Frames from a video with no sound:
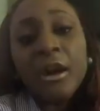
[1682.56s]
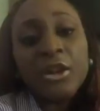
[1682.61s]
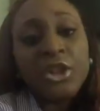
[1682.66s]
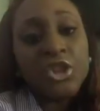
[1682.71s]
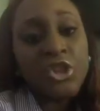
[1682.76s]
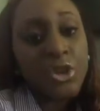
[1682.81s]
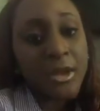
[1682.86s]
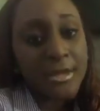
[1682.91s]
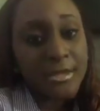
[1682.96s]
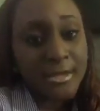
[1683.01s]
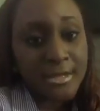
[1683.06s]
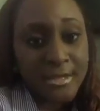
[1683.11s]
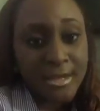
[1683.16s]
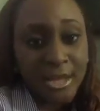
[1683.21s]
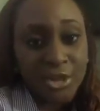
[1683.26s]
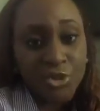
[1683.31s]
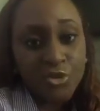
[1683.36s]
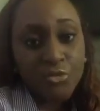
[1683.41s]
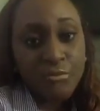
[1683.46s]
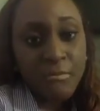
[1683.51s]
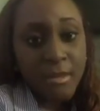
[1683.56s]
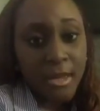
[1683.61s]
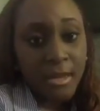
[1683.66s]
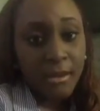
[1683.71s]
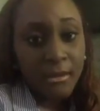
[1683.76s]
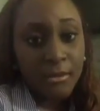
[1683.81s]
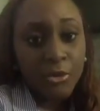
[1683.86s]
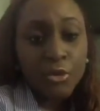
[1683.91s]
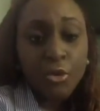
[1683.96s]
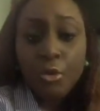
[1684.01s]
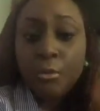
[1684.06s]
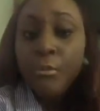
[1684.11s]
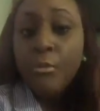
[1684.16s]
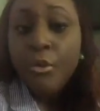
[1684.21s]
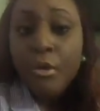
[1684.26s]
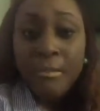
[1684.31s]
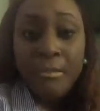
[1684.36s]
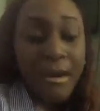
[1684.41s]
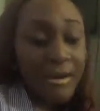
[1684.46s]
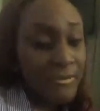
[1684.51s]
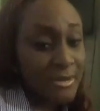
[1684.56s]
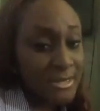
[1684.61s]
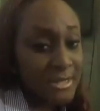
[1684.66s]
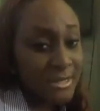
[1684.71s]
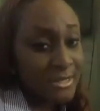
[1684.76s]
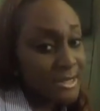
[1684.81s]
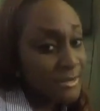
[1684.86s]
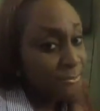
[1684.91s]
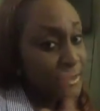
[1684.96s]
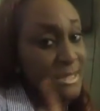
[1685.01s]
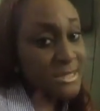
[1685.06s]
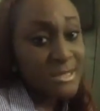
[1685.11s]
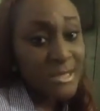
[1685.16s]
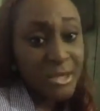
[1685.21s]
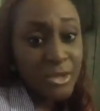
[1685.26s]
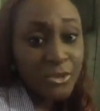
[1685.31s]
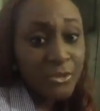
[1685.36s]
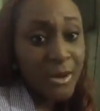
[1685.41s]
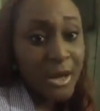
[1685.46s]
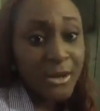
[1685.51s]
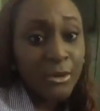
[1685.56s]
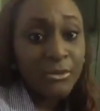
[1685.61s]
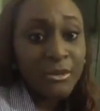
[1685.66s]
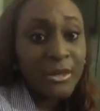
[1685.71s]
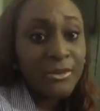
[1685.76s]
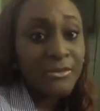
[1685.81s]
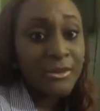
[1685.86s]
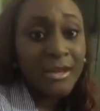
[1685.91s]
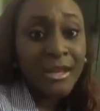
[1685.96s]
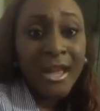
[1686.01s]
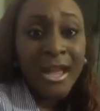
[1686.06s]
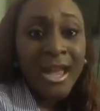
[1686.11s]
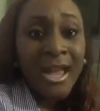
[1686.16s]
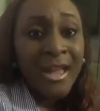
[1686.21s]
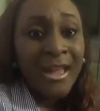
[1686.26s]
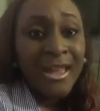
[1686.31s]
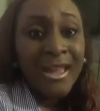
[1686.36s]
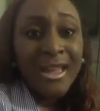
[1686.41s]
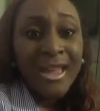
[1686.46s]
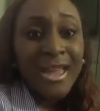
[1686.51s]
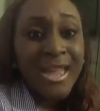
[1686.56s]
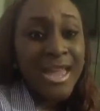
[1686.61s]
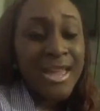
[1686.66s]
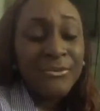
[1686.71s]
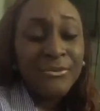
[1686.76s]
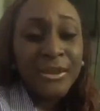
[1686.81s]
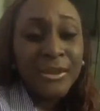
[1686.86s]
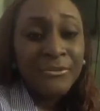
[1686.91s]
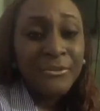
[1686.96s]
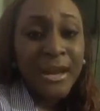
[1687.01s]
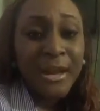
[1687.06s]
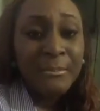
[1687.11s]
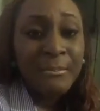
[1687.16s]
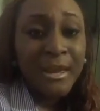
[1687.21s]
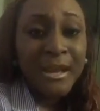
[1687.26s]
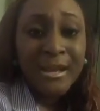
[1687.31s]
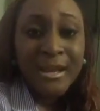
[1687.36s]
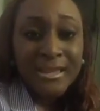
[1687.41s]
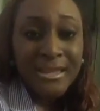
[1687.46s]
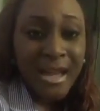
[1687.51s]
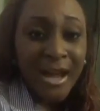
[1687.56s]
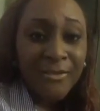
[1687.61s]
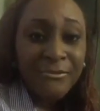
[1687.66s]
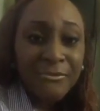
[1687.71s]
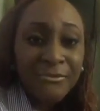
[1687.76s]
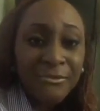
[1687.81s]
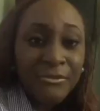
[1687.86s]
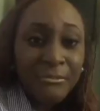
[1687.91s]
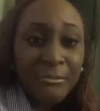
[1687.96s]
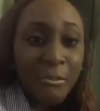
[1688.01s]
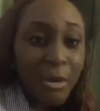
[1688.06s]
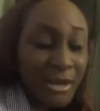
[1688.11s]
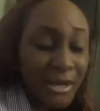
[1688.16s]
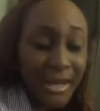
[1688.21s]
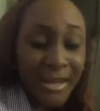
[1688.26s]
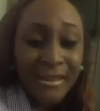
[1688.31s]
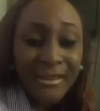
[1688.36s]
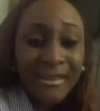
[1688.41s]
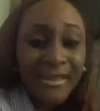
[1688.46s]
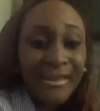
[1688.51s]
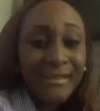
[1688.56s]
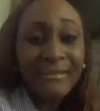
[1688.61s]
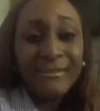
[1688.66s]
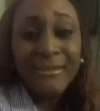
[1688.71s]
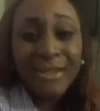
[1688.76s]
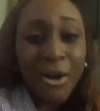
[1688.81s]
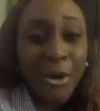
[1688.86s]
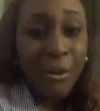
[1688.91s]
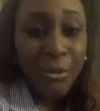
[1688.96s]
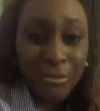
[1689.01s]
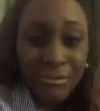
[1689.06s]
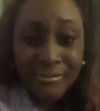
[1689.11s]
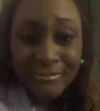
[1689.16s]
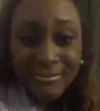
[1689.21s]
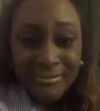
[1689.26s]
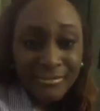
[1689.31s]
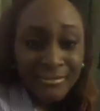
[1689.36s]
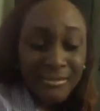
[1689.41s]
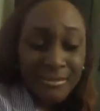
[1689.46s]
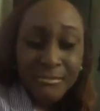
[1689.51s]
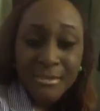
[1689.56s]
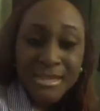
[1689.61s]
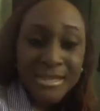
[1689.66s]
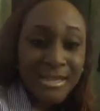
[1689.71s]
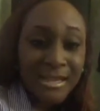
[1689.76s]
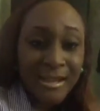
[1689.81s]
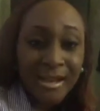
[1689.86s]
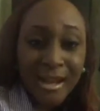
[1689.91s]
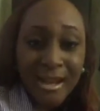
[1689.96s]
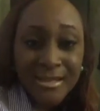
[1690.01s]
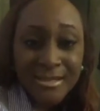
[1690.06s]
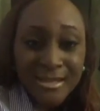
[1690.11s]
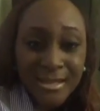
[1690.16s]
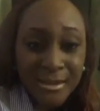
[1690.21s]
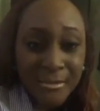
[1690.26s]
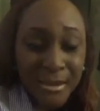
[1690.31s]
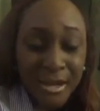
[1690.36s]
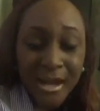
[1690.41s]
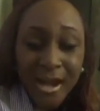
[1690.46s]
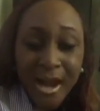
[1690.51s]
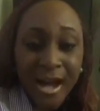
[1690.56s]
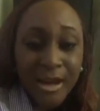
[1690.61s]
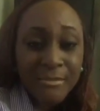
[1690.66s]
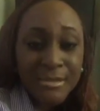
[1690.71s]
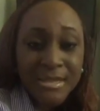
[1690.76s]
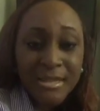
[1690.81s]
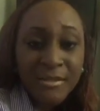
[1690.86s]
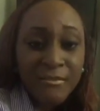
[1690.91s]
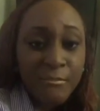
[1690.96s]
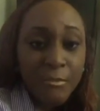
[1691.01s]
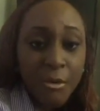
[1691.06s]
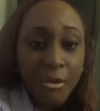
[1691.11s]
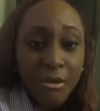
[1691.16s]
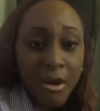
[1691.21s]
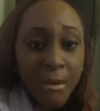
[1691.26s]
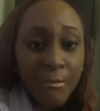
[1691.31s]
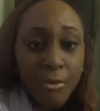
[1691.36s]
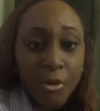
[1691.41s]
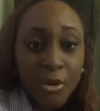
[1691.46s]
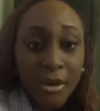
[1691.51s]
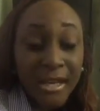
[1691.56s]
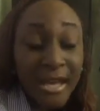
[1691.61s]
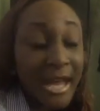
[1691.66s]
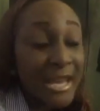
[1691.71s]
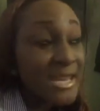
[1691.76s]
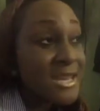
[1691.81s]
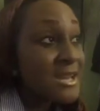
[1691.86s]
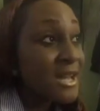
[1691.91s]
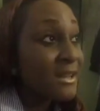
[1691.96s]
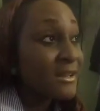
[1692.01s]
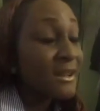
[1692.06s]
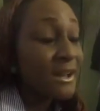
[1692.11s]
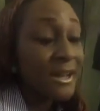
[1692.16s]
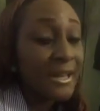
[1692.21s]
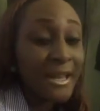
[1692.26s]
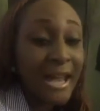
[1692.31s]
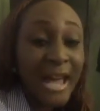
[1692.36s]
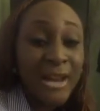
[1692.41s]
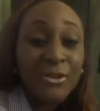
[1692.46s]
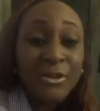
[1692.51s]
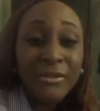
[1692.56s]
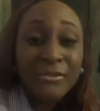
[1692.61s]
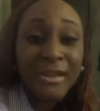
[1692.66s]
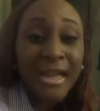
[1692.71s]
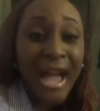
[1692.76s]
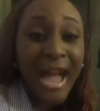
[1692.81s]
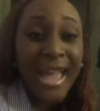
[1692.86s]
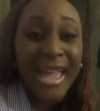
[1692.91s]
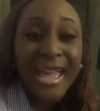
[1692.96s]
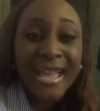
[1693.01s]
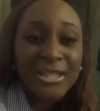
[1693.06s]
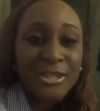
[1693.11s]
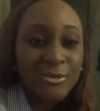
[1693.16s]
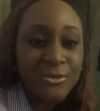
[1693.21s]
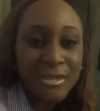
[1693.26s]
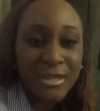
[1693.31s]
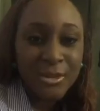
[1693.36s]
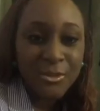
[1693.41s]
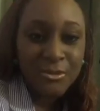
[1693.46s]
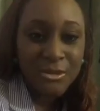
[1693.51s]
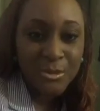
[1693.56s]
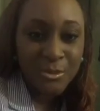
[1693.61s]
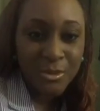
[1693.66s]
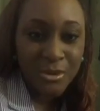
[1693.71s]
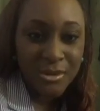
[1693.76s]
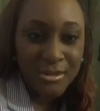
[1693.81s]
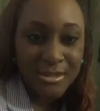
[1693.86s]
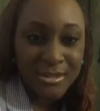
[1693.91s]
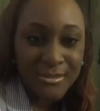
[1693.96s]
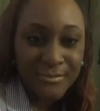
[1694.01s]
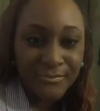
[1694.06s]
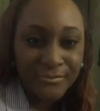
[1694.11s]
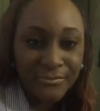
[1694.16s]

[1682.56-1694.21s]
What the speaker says: the choices that you make. No more poverty. It depends on you. Even if I may not have money now, I still not consider me not call myself poor or broken. I'm not calling. I hate using those words.